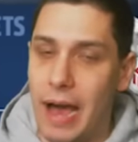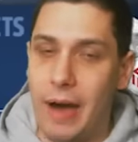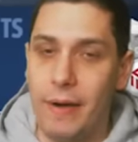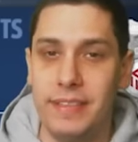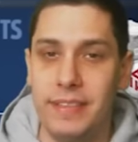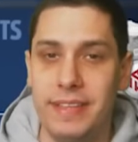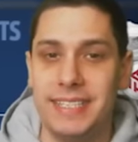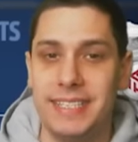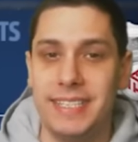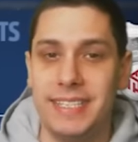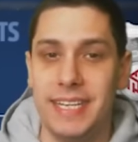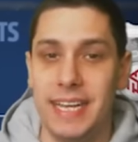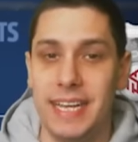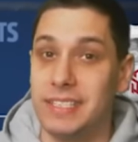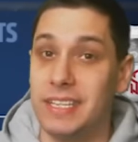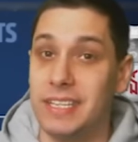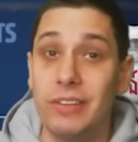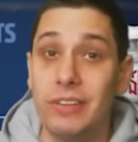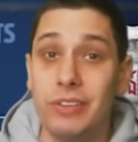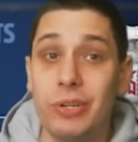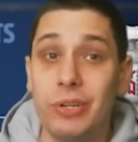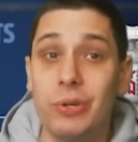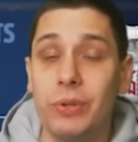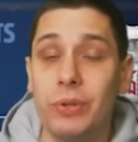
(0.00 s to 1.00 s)
out of these
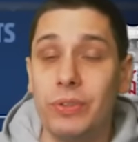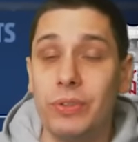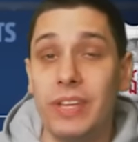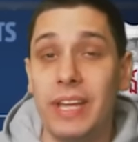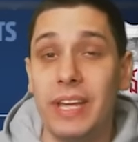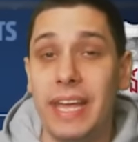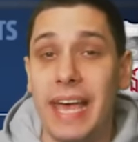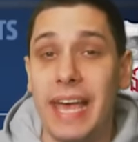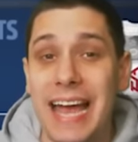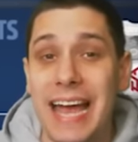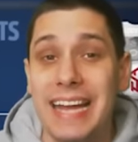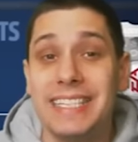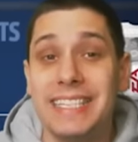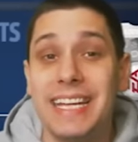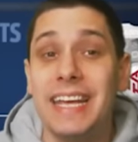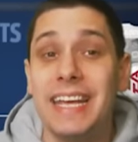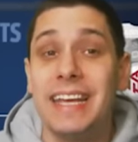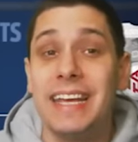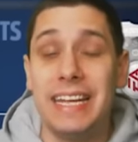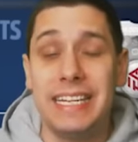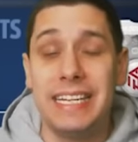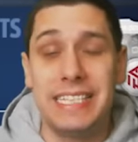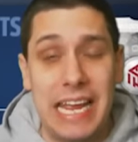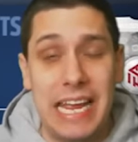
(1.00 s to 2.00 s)
things. The other cool thing, guys,
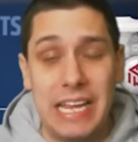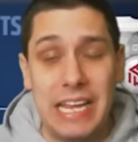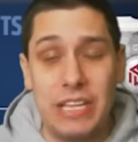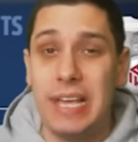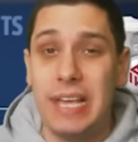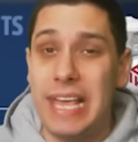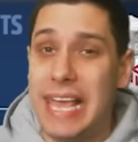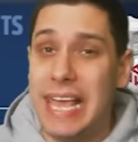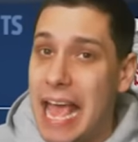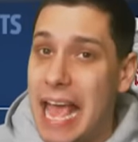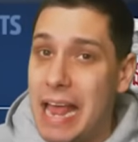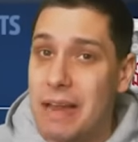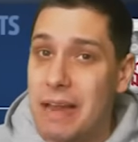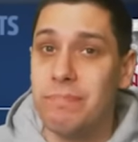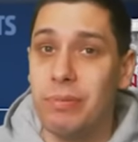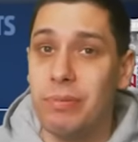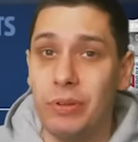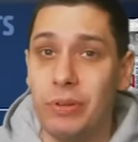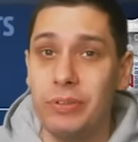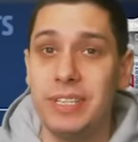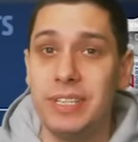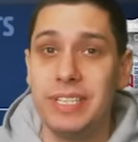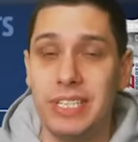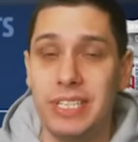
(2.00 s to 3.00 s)
is that you
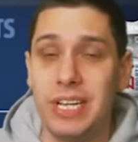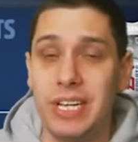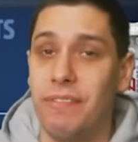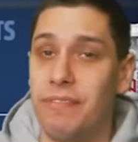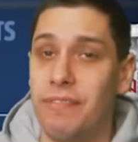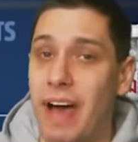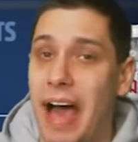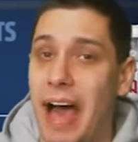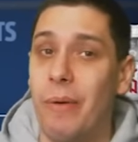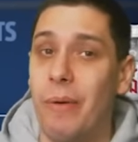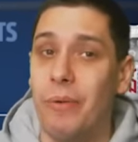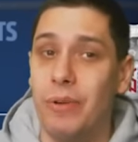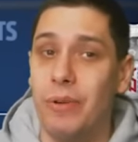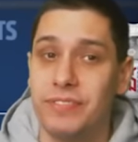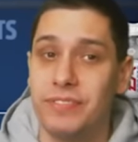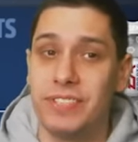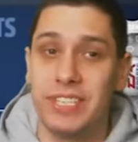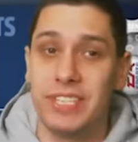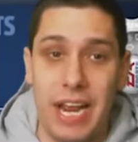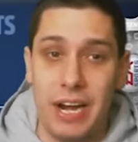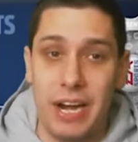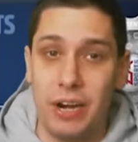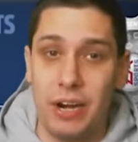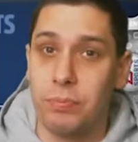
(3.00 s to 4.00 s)
can pull this stuff out
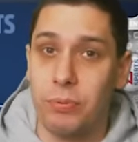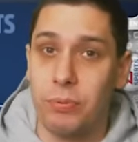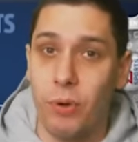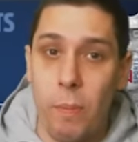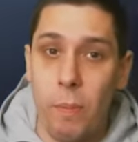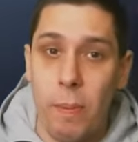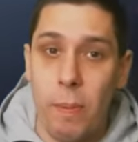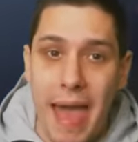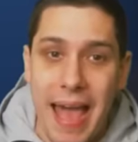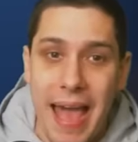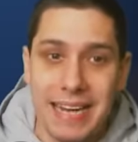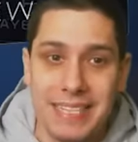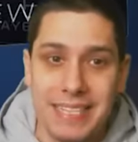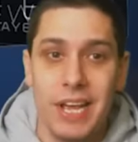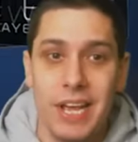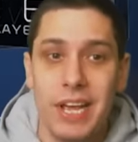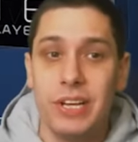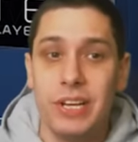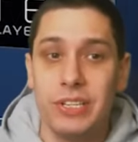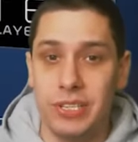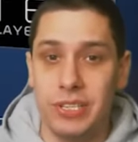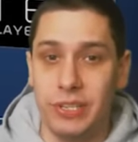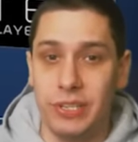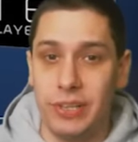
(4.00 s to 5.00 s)
of standard pro
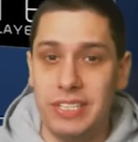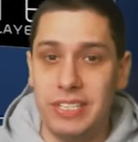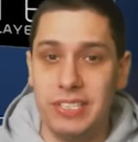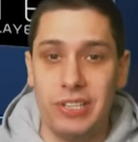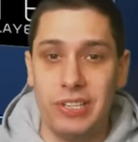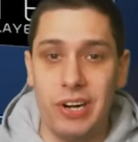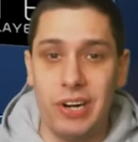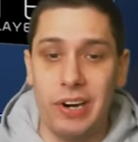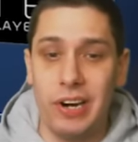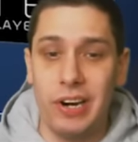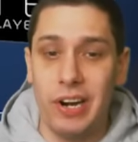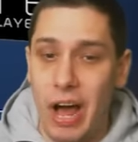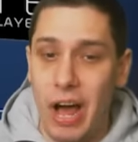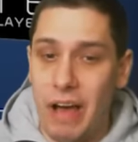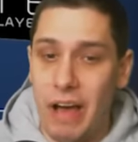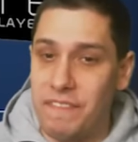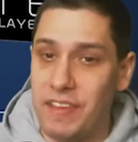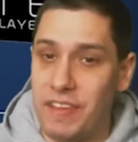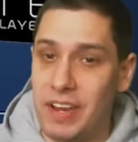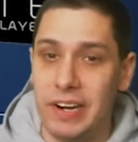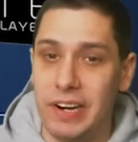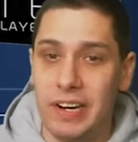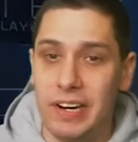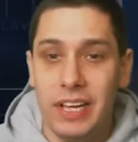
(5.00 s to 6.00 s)
packs. So let's start it
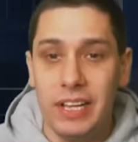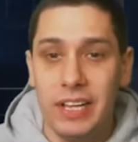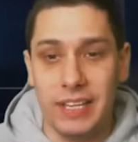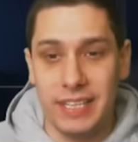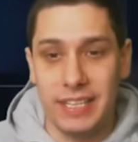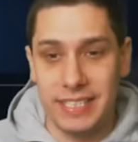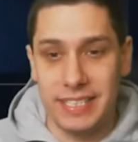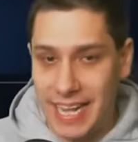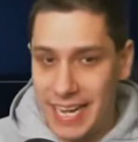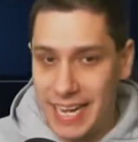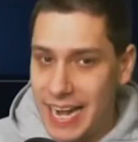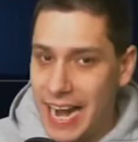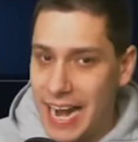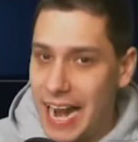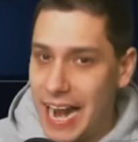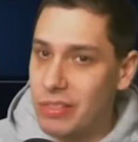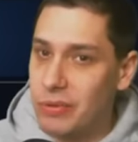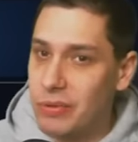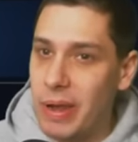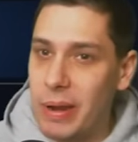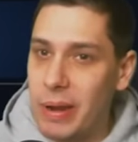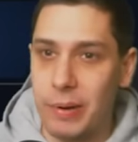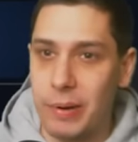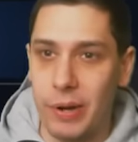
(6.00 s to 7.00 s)
off here. Let's get it
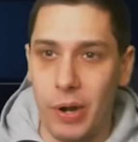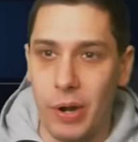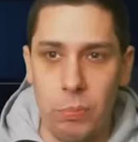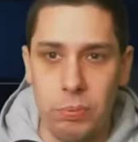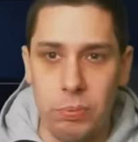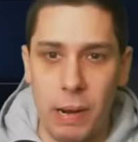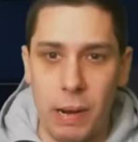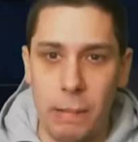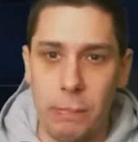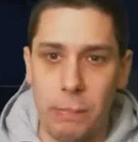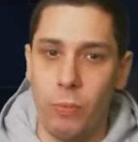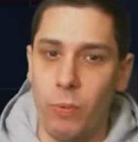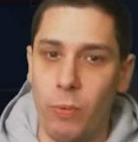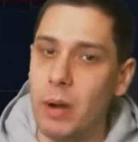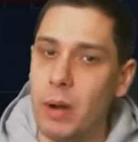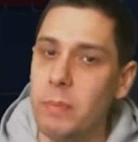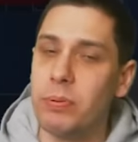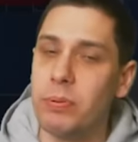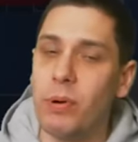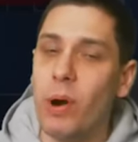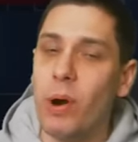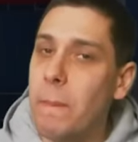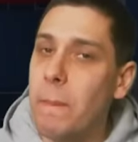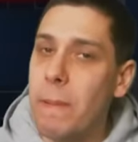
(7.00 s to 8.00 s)
out of the way. We're going to open up
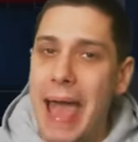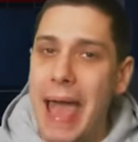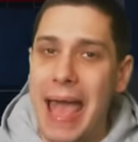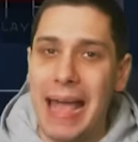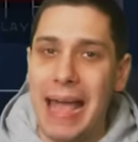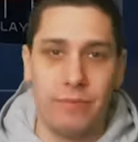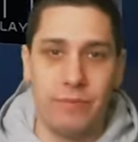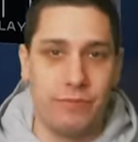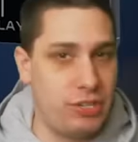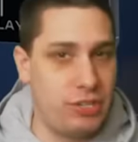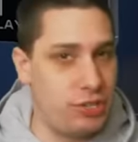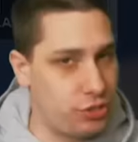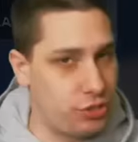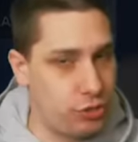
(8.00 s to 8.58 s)
one pro pack of